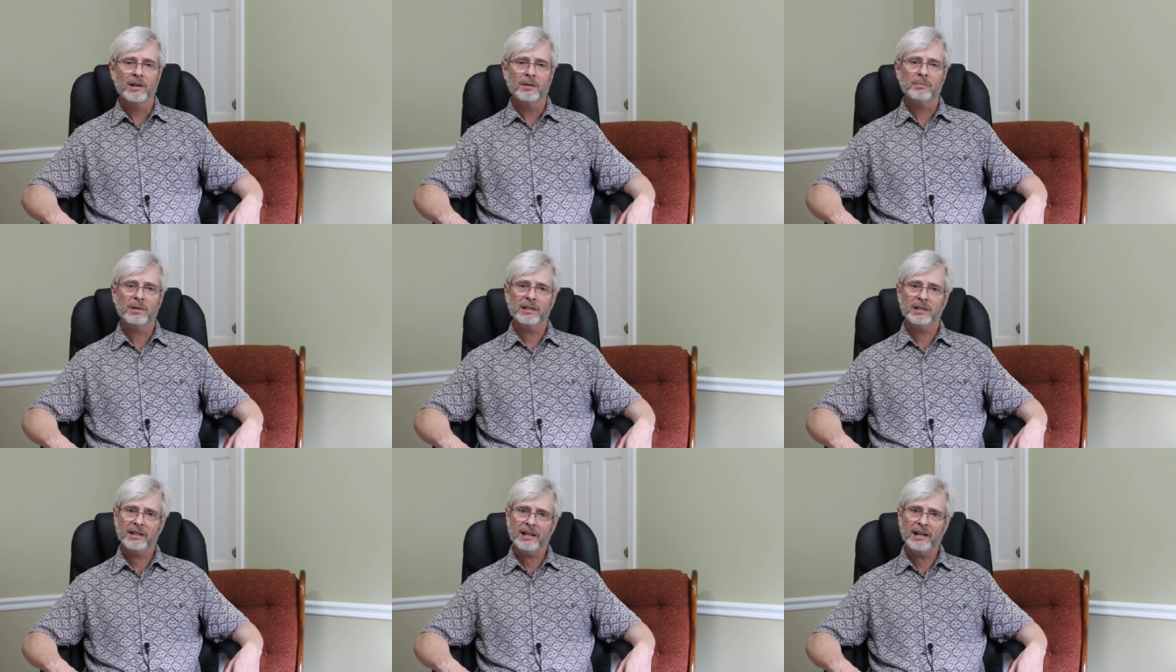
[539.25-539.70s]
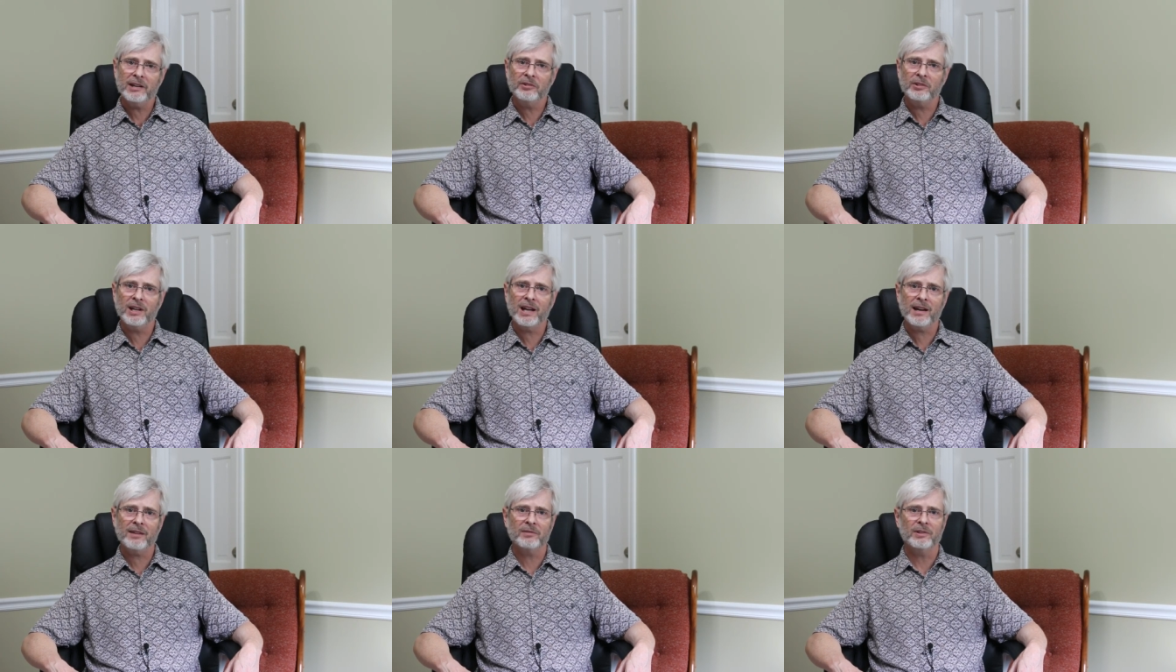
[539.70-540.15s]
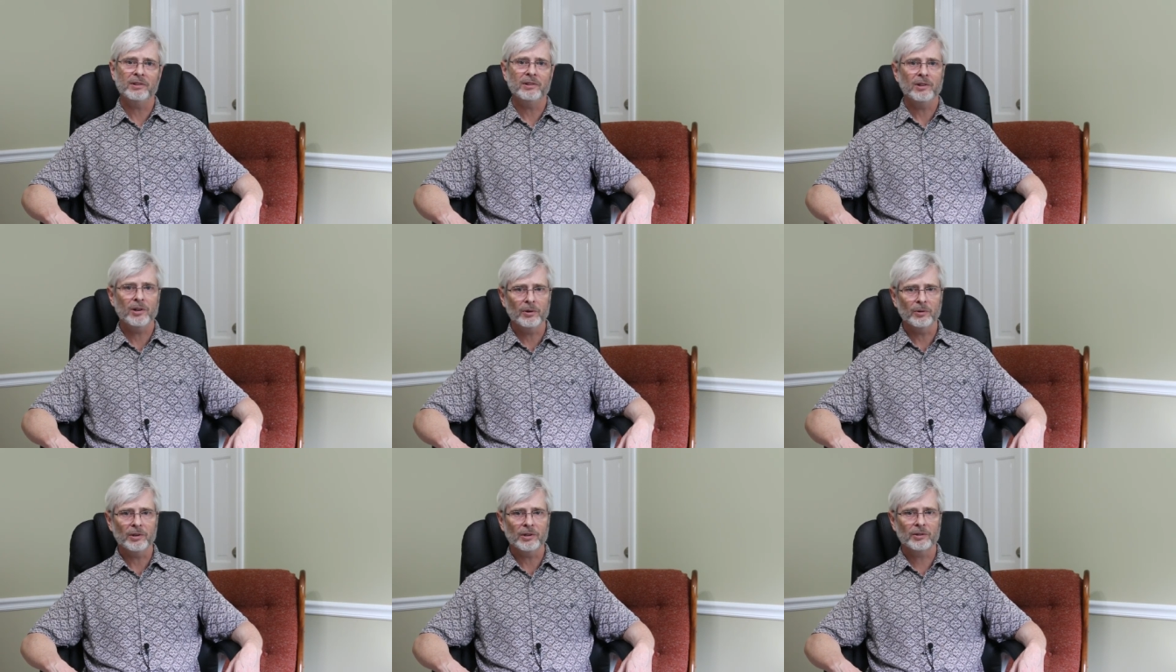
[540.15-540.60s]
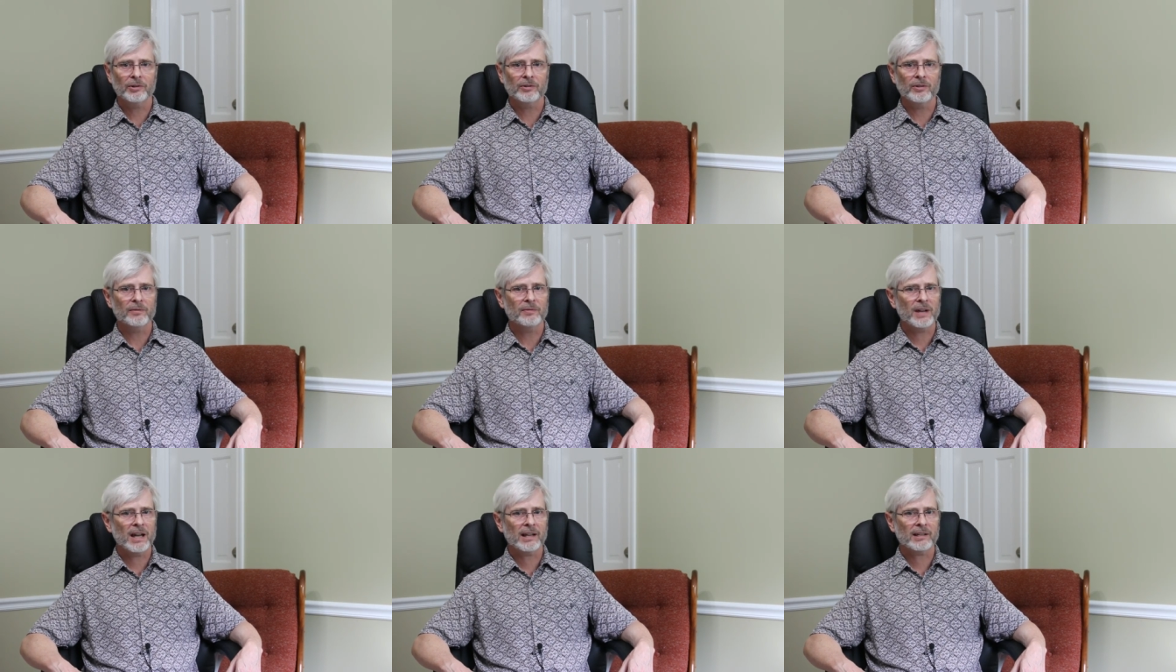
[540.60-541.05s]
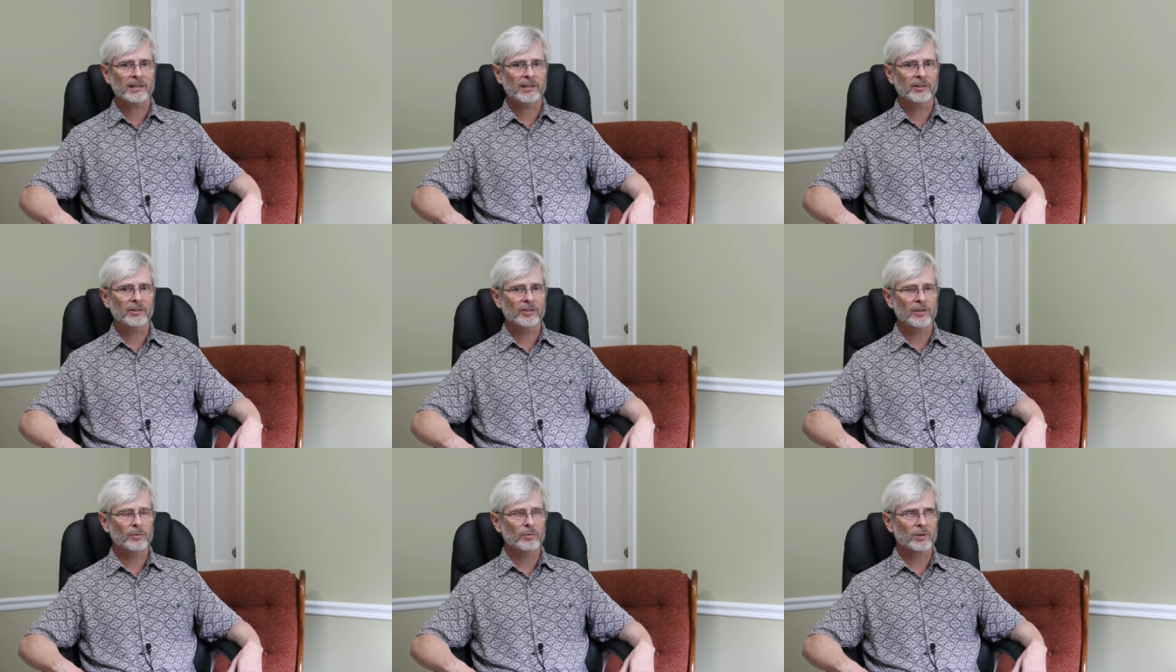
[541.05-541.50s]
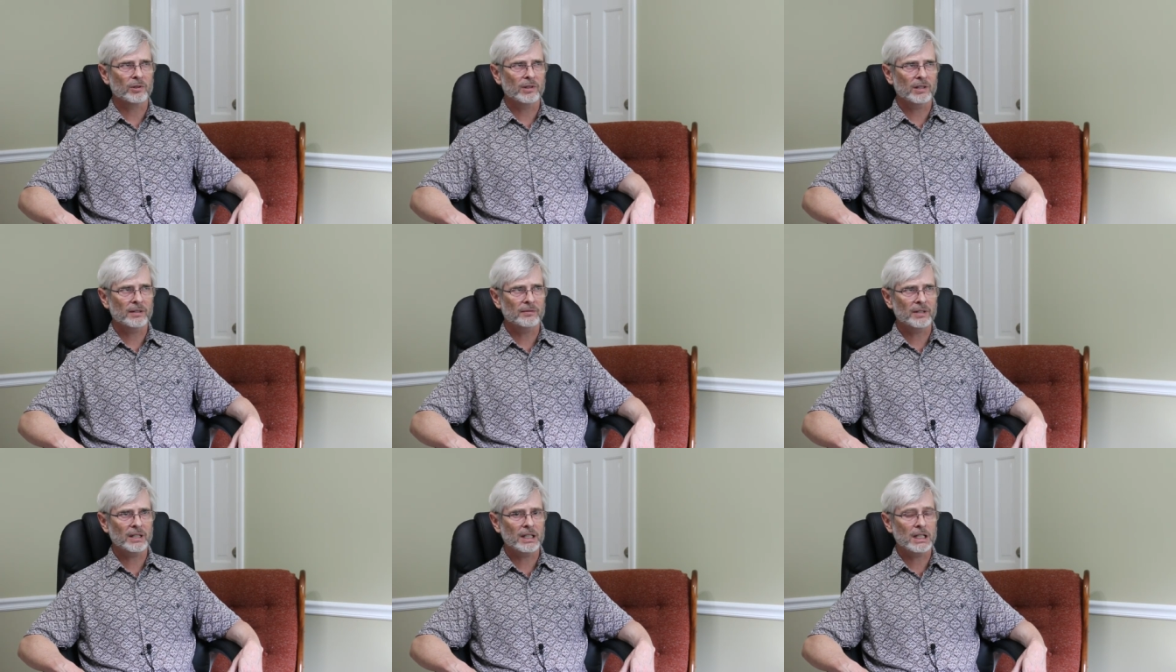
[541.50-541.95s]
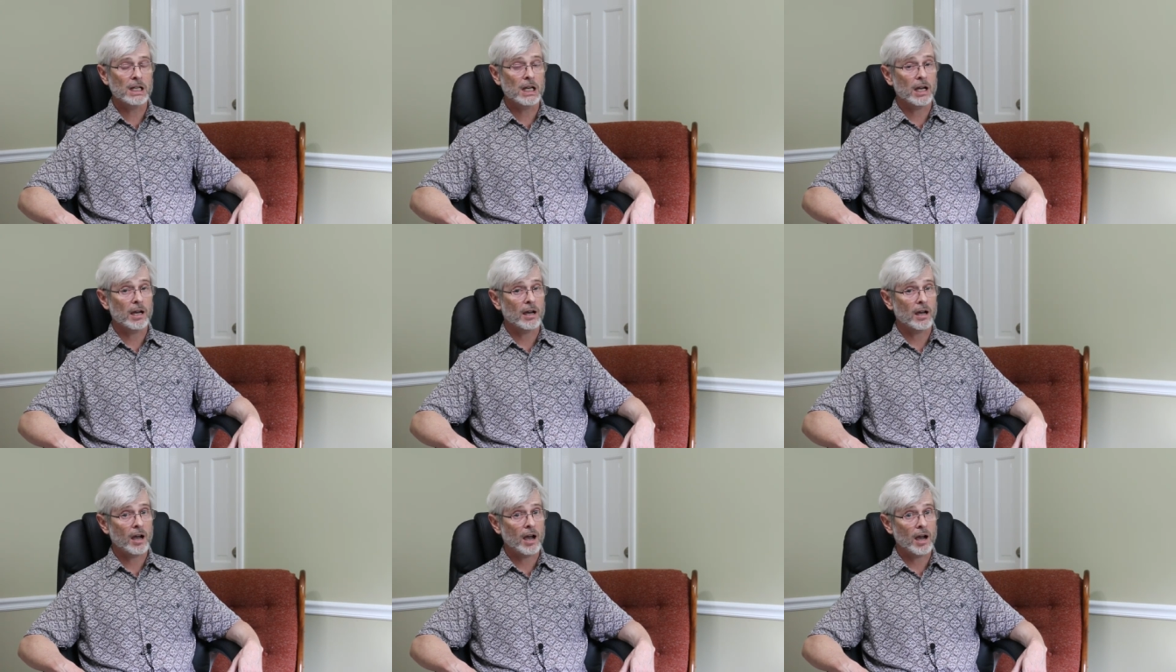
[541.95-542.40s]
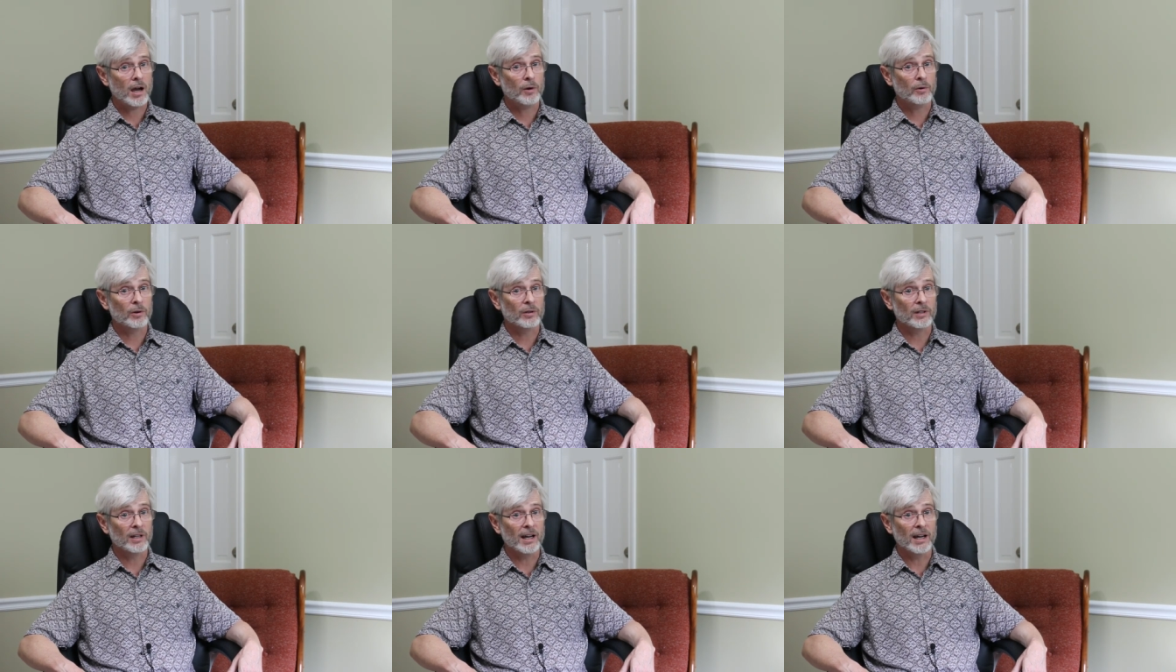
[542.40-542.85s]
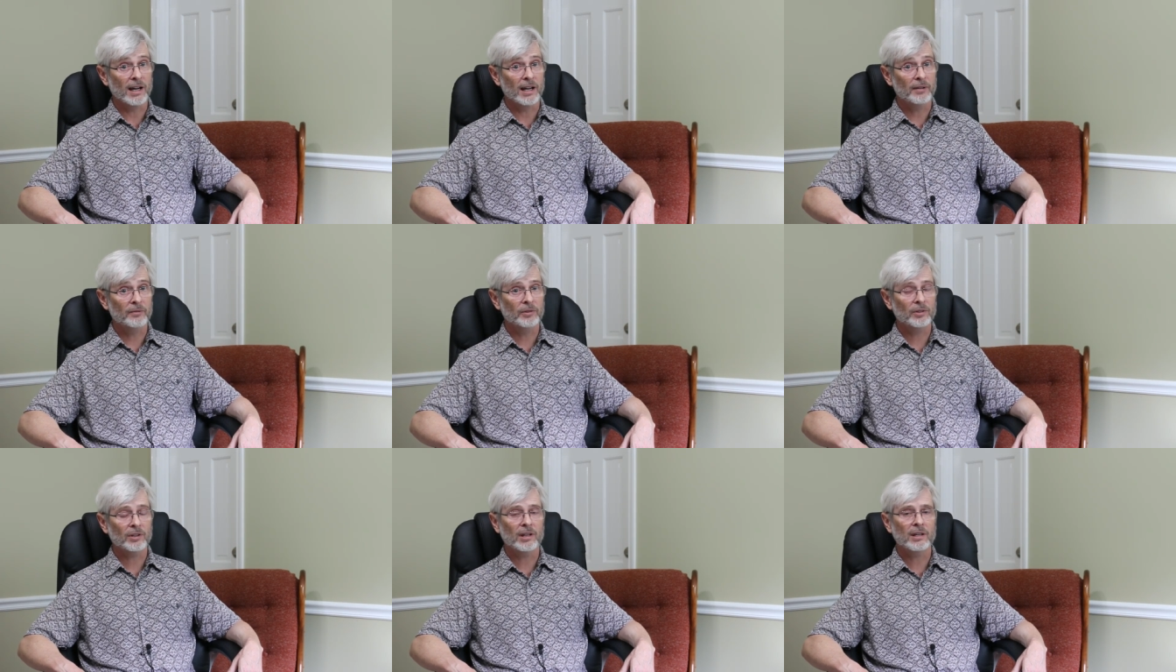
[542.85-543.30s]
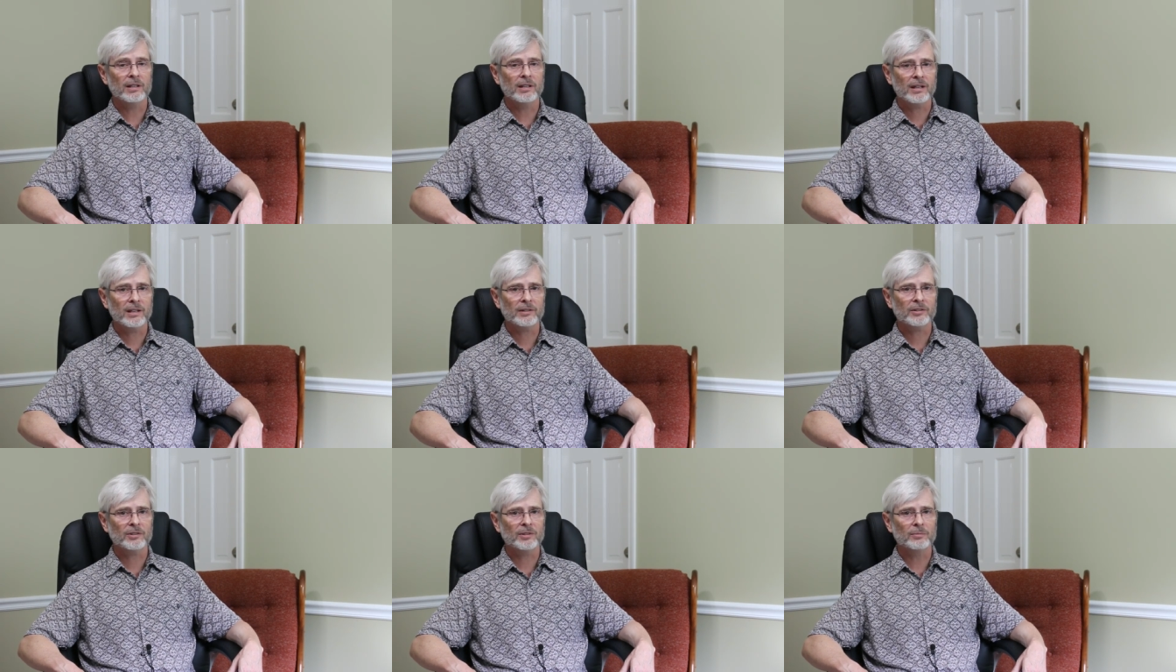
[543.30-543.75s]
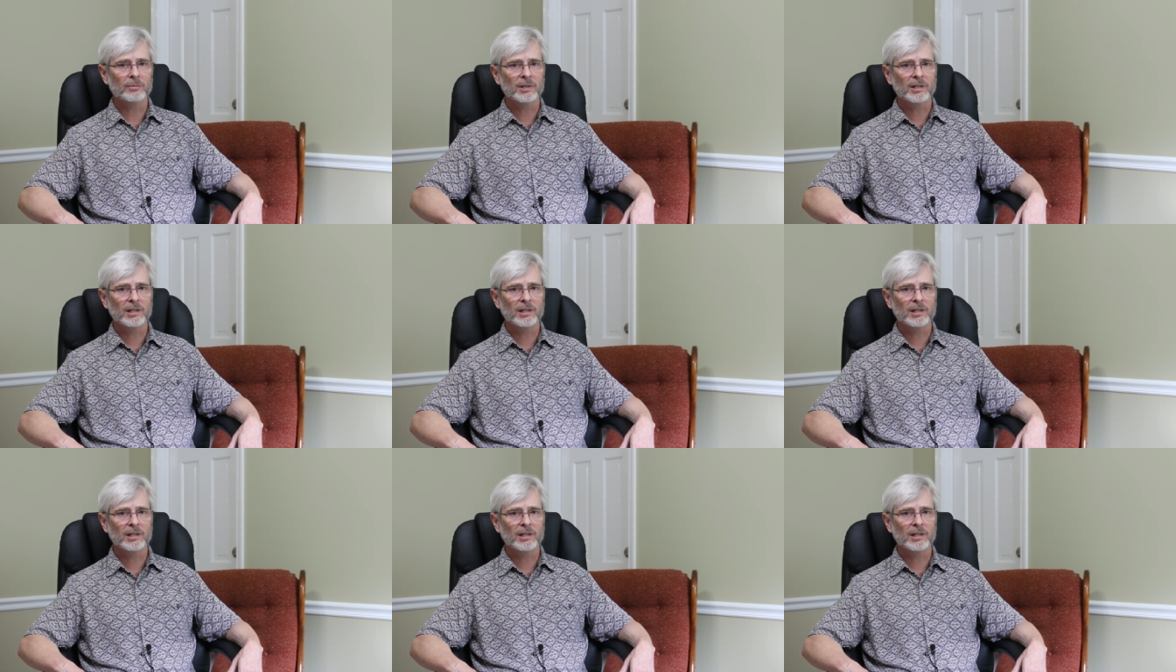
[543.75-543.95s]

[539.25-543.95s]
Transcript: but in case you haven't noticed, the fact is that we're living our lives and not someone